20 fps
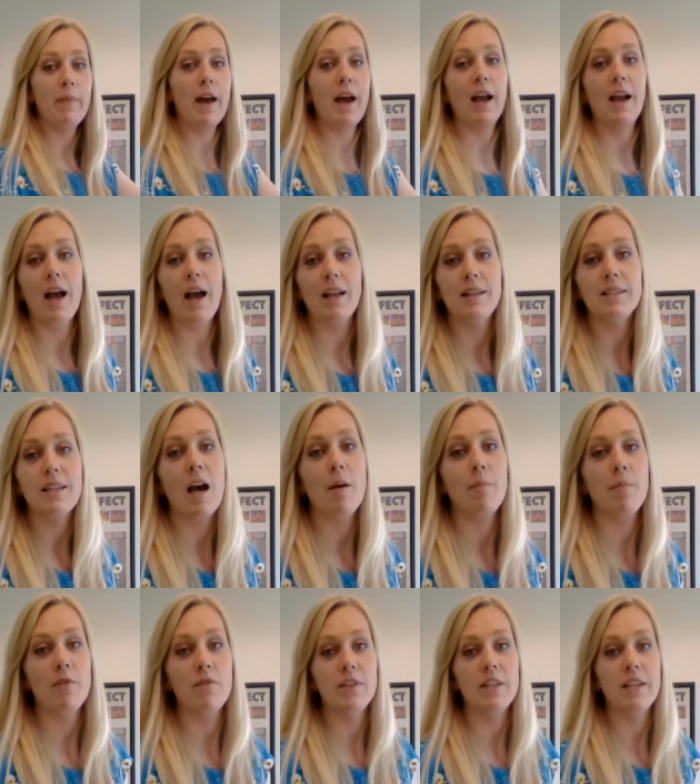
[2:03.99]
back on
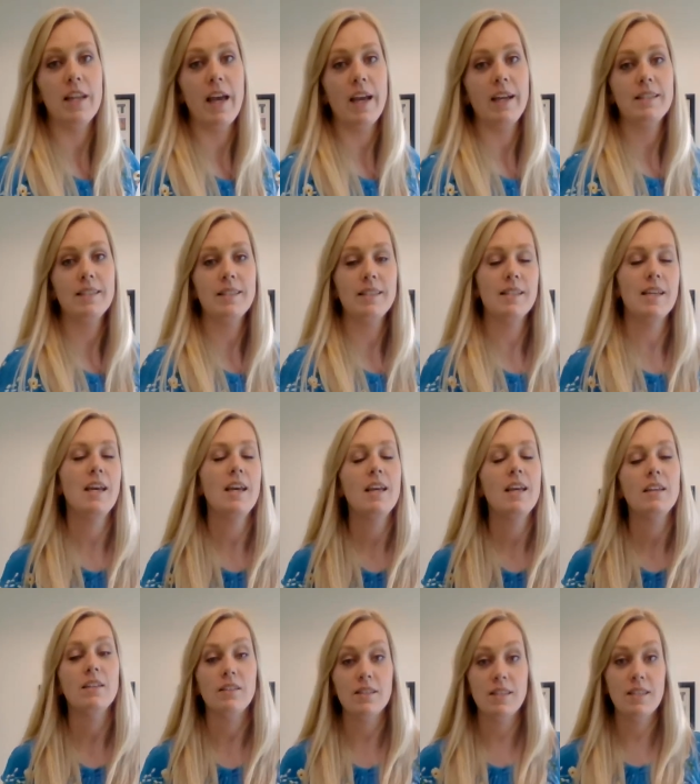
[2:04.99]
top of the next.
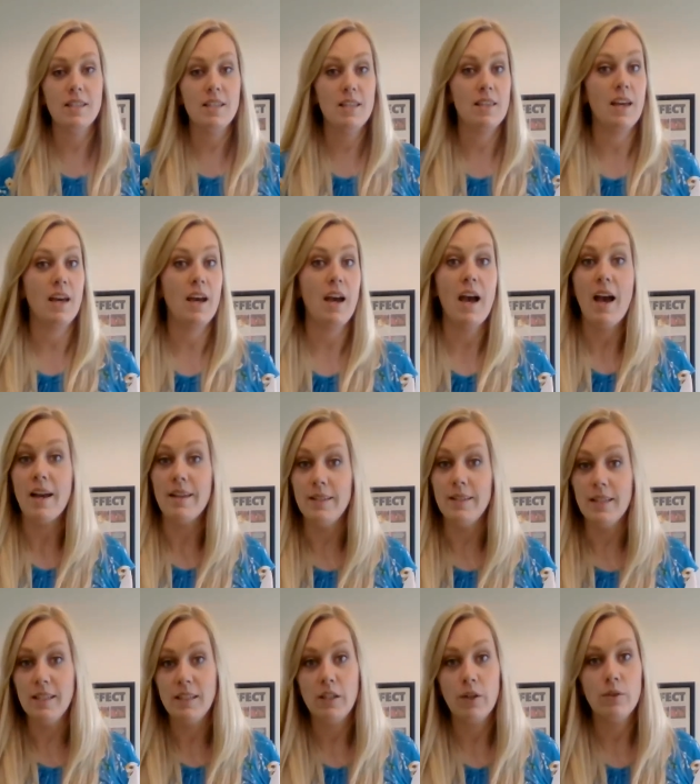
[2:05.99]
You'll see that I
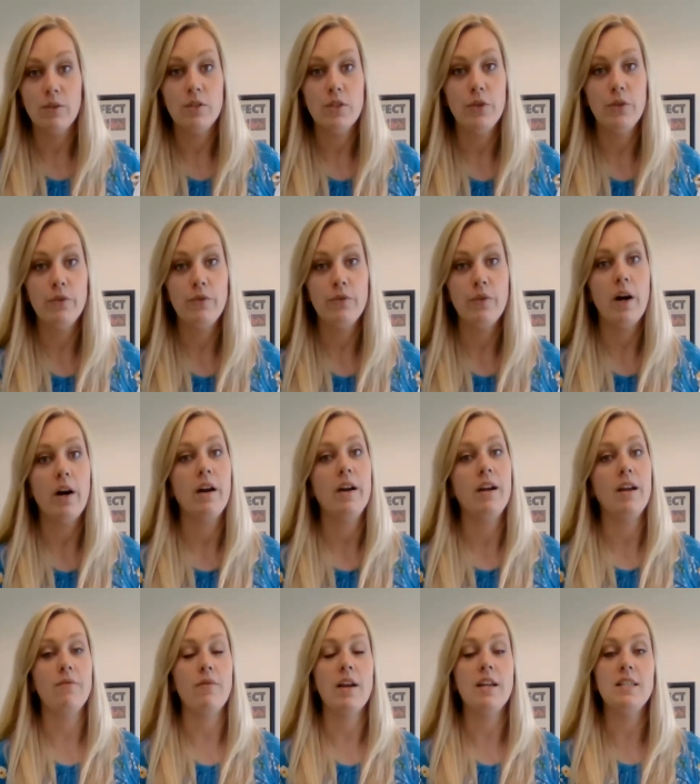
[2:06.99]
didn't go too far.
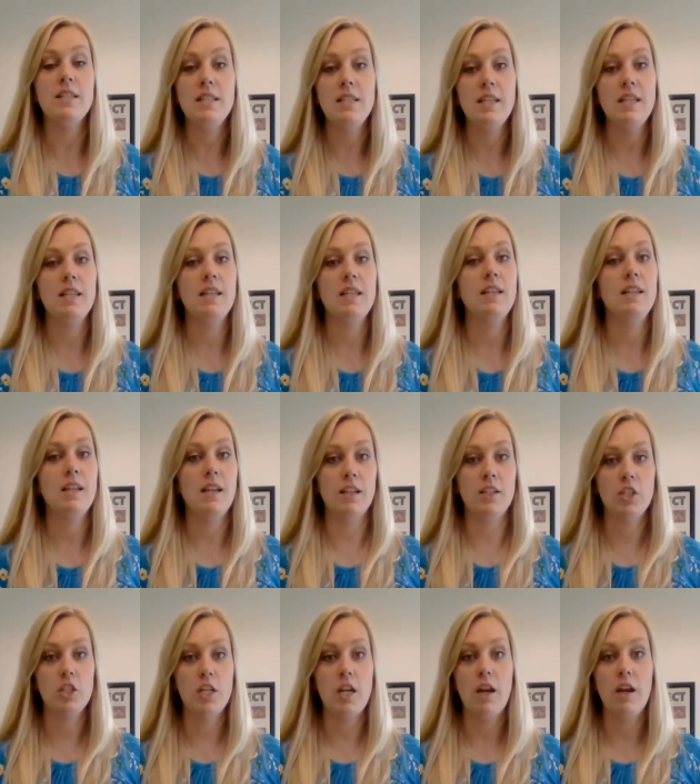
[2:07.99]
If I needed a
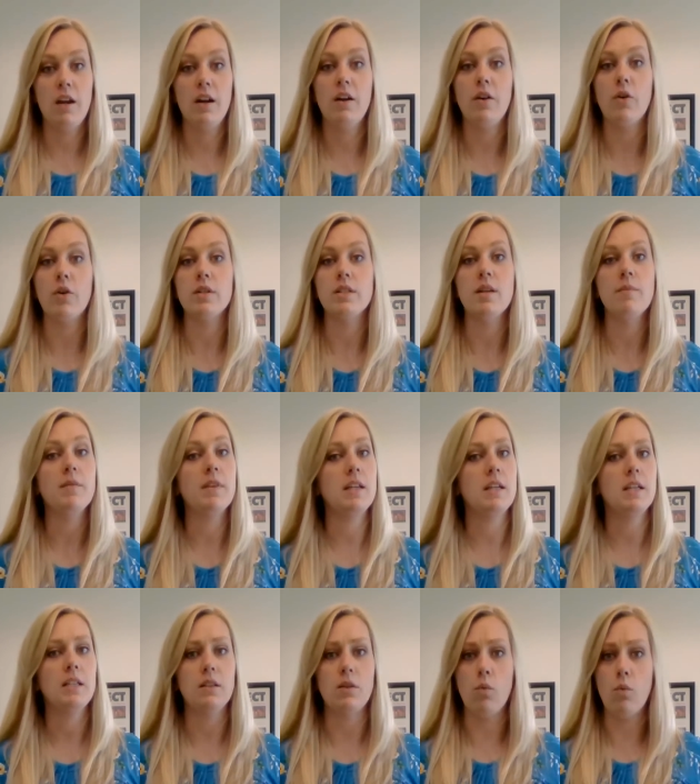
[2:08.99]
chair or
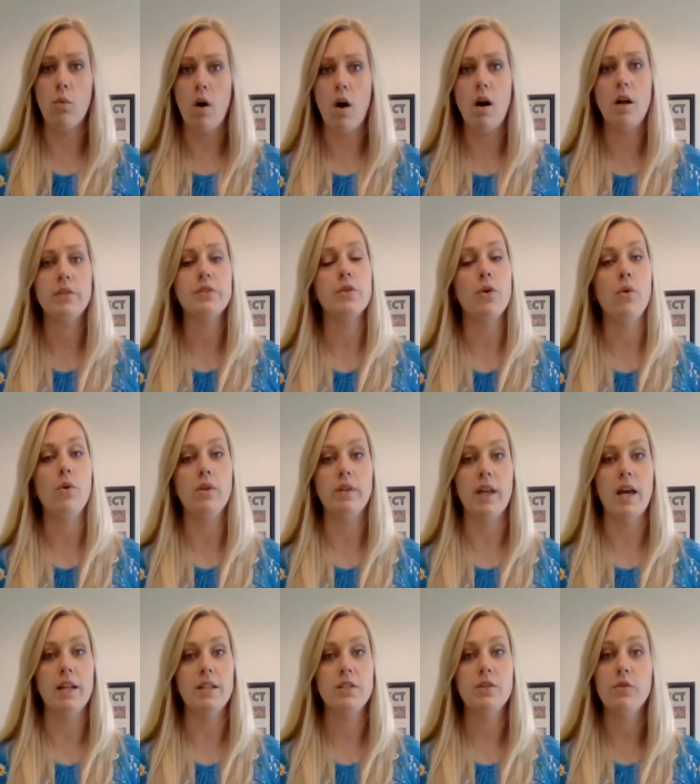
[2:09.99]
something, the wall to hold
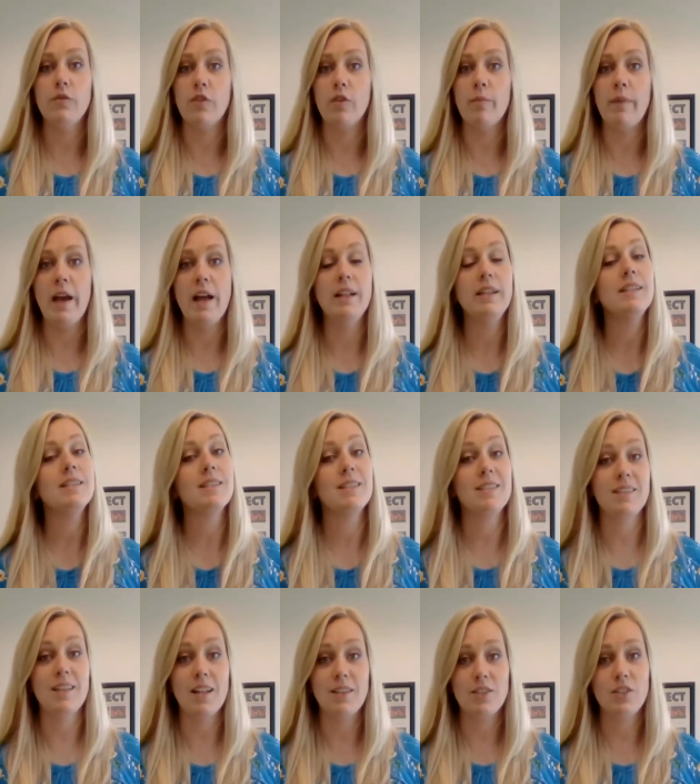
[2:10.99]
onto for balance,
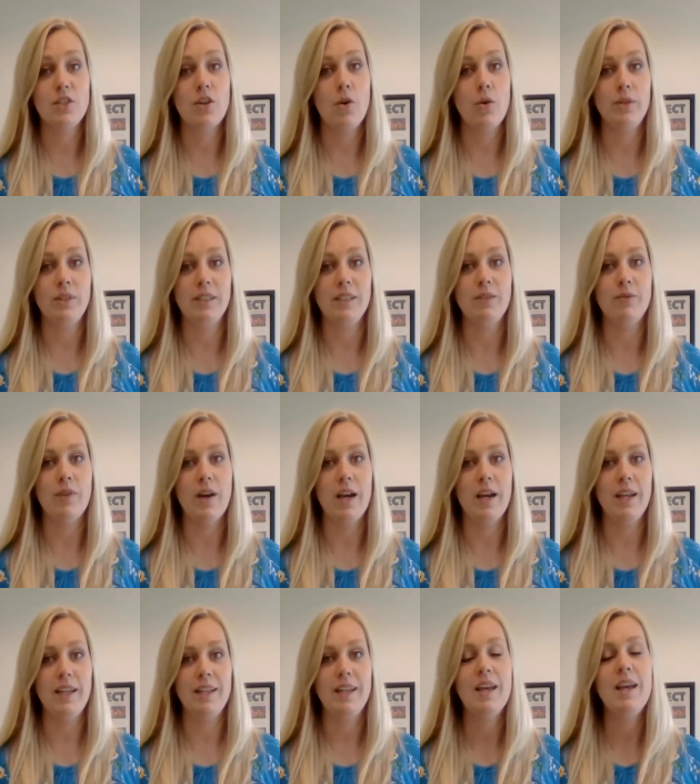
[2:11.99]
that's totally
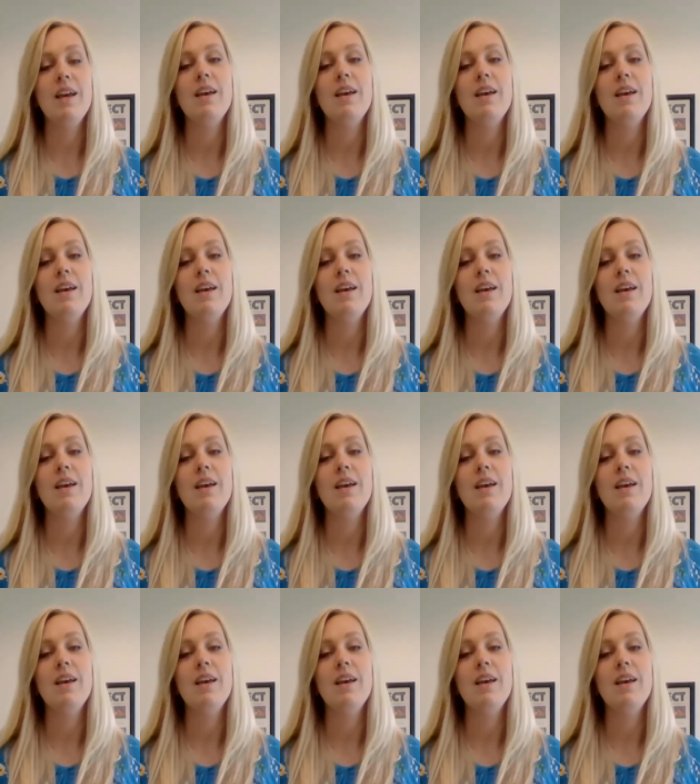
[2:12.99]
fine.